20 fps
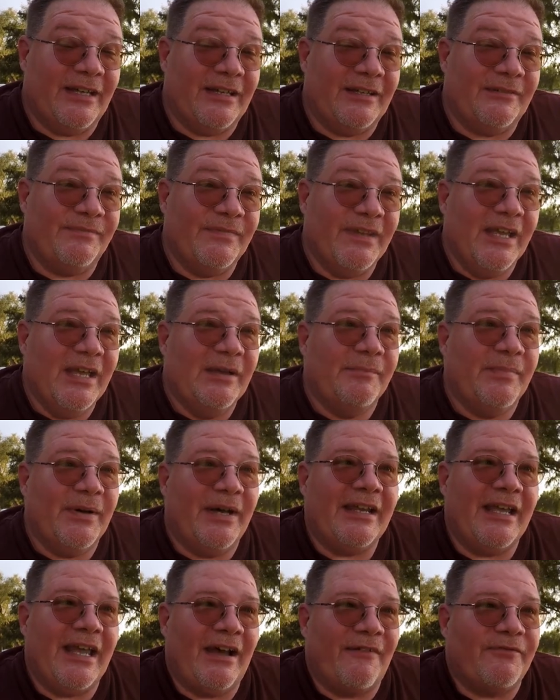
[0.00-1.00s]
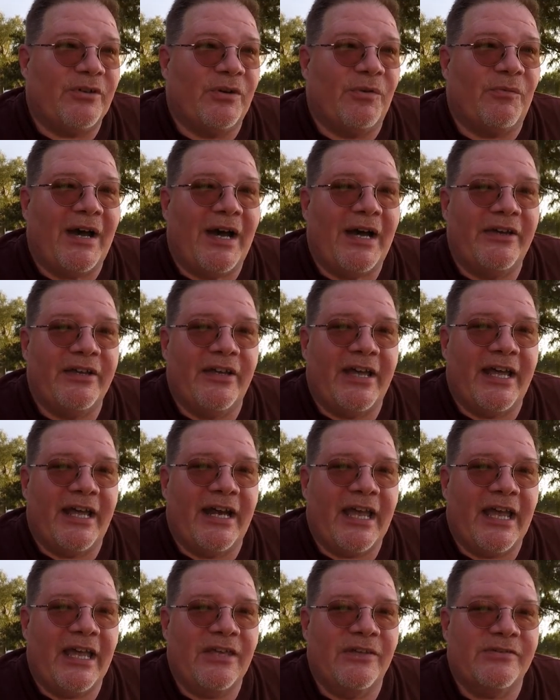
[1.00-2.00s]
Um, but after a while, you
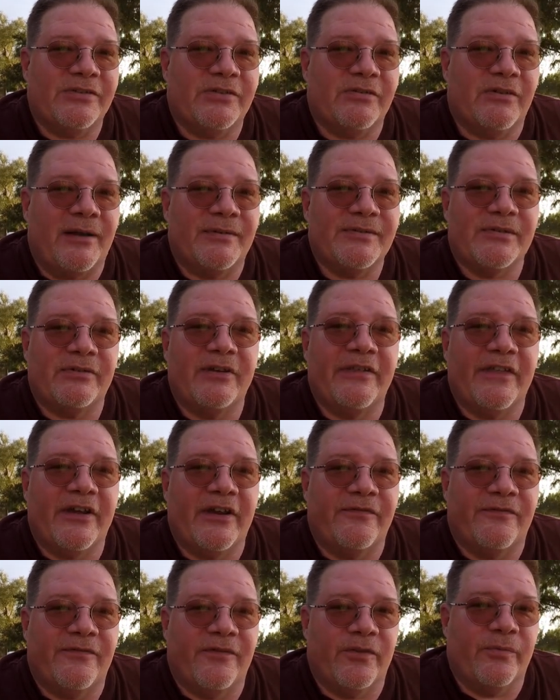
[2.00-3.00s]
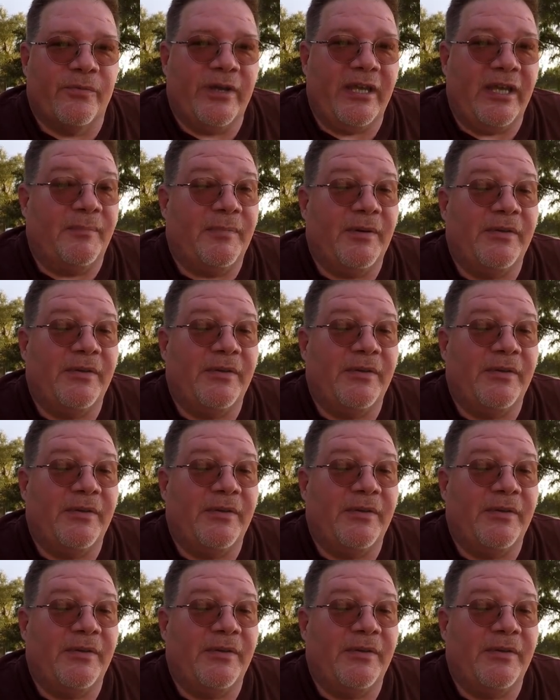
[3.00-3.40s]
kind of got used to it. I was only there for a week.